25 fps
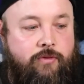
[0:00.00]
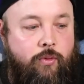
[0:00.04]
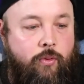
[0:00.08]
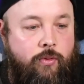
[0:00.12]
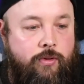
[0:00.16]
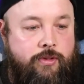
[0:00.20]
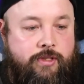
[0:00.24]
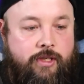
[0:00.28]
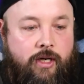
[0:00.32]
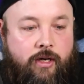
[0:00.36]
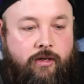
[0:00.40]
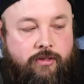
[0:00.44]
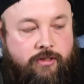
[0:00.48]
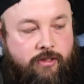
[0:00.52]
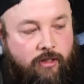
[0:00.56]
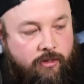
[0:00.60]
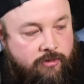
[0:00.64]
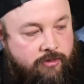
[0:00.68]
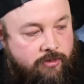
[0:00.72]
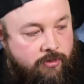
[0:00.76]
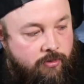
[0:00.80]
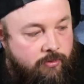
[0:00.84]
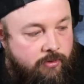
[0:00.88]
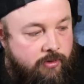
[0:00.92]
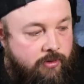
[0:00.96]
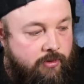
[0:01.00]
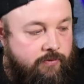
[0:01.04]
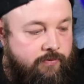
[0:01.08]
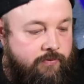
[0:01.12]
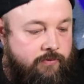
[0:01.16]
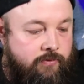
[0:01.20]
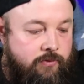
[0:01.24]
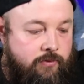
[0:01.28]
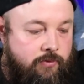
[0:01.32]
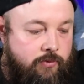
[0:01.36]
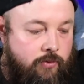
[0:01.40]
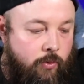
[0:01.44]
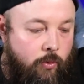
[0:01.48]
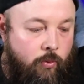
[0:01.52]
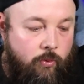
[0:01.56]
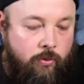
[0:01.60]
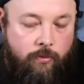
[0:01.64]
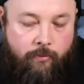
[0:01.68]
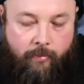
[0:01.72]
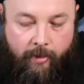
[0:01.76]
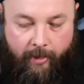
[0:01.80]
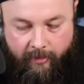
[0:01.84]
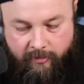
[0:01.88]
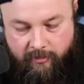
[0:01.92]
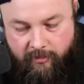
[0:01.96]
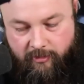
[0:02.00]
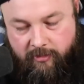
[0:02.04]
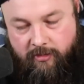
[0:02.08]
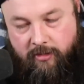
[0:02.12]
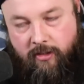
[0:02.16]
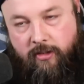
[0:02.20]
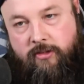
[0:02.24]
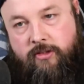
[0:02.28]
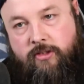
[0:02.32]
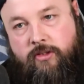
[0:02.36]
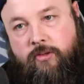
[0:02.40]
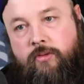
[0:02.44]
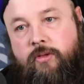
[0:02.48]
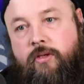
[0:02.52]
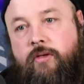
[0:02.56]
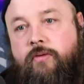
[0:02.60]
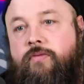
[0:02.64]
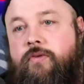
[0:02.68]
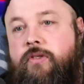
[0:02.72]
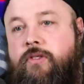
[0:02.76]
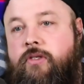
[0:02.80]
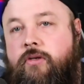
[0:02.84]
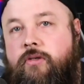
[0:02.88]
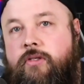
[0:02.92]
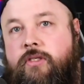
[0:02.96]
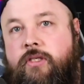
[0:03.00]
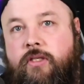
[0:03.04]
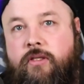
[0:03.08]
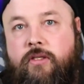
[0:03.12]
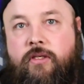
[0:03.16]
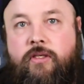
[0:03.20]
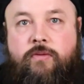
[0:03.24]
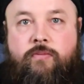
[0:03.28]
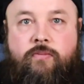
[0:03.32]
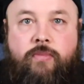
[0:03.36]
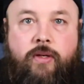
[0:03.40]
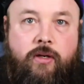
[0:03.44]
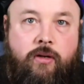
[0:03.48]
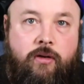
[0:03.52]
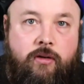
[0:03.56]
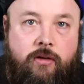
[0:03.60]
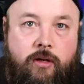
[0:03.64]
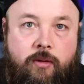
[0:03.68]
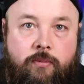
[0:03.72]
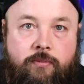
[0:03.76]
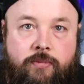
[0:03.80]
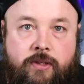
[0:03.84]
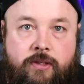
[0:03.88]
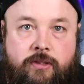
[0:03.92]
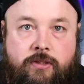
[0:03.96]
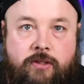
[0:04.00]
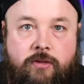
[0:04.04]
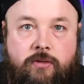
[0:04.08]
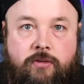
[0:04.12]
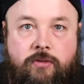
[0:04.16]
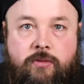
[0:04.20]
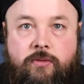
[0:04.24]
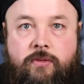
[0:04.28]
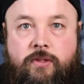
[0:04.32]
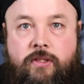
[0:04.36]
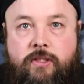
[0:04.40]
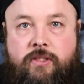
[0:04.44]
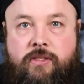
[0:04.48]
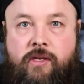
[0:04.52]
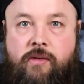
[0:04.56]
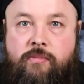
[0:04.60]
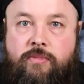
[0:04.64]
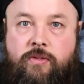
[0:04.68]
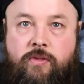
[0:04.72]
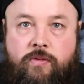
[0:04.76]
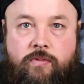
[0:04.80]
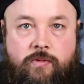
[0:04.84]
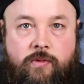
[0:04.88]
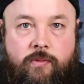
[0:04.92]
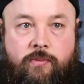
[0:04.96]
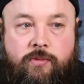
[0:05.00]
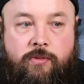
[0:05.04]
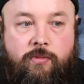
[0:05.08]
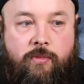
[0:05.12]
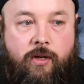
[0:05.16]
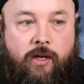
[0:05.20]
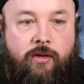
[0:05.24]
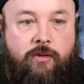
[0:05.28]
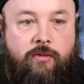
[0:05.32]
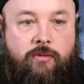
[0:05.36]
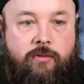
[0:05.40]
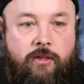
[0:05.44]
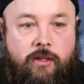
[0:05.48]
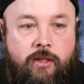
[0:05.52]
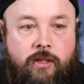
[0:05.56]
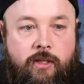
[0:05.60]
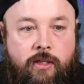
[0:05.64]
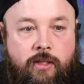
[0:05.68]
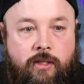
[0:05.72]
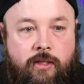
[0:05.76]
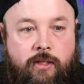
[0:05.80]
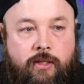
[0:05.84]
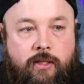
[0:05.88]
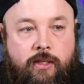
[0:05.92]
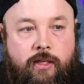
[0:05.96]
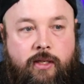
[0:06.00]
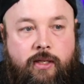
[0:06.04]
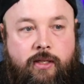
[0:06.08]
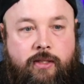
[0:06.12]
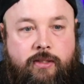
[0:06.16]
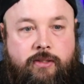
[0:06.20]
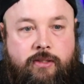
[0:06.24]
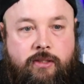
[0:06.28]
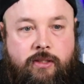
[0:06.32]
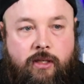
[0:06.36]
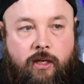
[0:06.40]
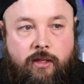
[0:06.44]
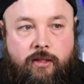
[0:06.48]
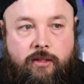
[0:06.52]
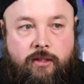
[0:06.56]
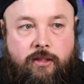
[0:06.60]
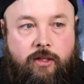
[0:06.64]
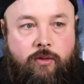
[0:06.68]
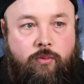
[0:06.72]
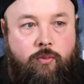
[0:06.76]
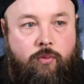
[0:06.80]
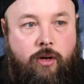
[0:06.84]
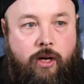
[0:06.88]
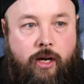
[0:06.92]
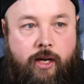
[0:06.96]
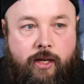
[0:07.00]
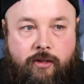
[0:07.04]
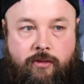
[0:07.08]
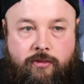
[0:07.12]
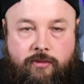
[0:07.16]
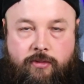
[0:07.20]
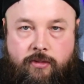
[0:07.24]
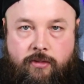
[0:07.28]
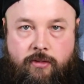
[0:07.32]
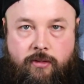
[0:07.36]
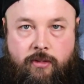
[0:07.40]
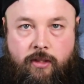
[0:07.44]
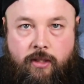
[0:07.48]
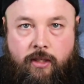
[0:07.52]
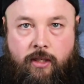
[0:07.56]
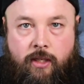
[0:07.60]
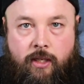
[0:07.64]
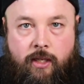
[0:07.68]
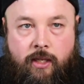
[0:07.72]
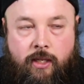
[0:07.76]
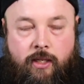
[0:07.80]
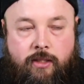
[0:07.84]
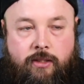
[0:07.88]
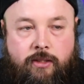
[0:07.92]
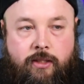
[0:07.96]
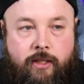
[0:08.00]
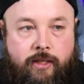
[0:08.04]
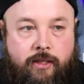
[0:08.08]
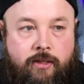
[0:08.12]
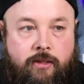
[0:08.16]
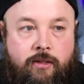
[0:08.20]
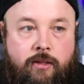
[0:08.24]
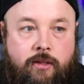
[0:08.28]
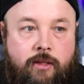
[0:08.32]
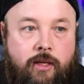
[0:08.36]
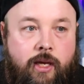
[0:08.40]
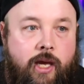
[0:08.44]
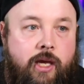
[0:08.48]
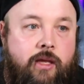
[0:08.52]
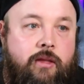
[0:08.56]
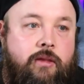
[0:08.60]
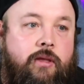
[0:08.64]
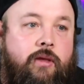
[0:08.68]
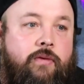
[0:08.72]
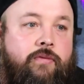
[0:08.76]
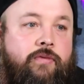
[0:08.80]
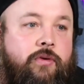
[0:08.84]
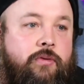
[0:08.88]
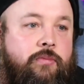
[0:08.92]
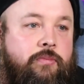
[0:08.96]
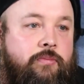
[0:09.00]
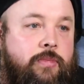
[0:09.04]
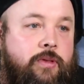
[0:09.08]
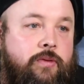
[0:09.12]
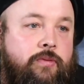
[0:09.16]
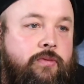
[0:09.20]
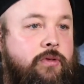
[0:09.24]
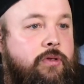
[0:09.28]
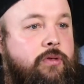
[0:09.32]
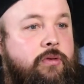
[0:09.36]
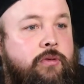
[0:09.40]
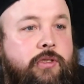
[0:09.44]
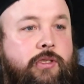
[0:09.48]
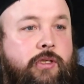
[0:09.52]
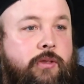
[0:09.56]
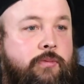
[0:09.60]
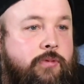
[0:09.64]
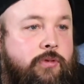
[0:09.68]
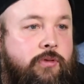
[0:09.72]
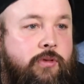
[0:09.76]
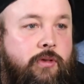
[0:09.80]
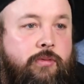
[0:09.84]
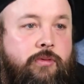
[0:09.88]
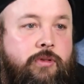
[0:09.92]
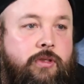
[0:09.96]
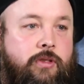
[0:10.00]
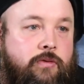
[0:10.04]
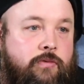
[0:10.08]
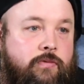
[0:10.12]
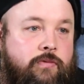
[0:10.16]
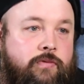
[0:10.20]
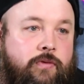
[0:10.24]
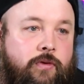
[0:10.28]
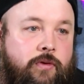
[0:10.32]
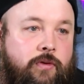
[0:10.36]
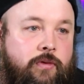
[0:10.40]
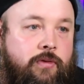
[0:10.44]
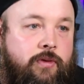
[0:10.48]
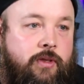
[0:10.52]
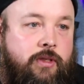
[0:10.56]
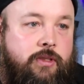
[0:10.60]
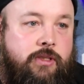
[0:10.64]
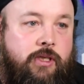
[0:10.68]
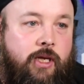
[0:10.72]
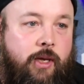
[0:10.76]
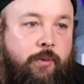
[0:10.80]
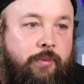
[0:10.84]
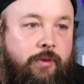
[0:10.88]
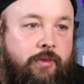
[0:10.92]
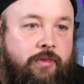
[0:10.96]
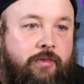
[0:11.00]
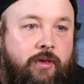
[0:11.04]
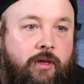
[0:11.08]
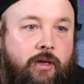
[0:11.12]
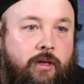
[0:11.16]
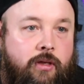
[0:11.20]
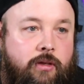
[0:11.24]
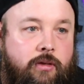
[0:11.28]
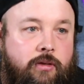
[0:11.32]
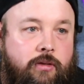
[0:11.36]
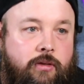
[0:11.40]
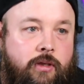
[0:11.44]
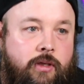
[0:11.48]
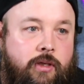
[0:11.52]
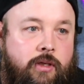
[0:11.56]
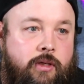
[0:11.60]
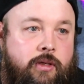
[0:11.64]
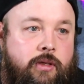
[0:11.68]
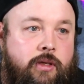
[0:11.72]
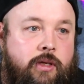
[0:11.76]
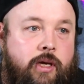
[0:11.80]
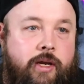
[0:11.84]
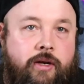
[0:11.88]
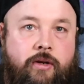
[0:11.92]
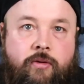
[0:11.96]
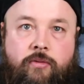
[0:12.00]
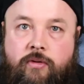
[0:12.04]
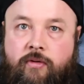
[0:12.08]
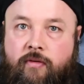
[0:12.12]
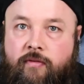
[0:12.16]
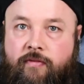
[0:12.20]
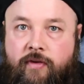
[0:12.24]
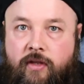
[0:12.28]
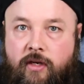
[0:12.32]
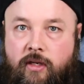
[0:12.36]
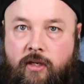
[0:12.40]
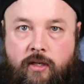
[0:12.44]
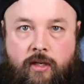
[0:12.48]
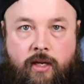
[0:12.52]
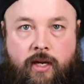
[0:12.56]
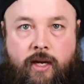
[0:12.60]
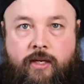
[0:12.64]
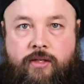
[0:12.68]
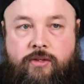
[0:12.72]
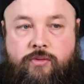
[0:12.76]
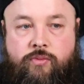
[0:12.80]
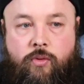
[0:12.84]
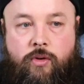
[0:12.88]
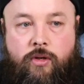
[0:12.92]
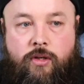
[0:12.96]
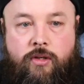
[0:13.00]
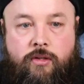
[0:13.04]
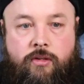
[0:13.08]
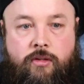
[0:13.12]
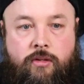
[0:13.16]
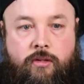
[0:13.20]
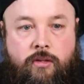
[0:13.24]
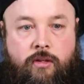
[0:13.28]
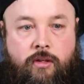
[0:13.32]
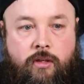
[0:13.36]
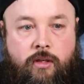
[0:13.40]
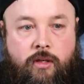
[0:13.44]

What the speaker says: Corsair starts doing it, if Cooler Master starts doing it, if we start seeing these bigger companies start doing the same subscription model, it's gonna get wild. Like, if you're doing subscription for this type of thing, I know Nvidia has one,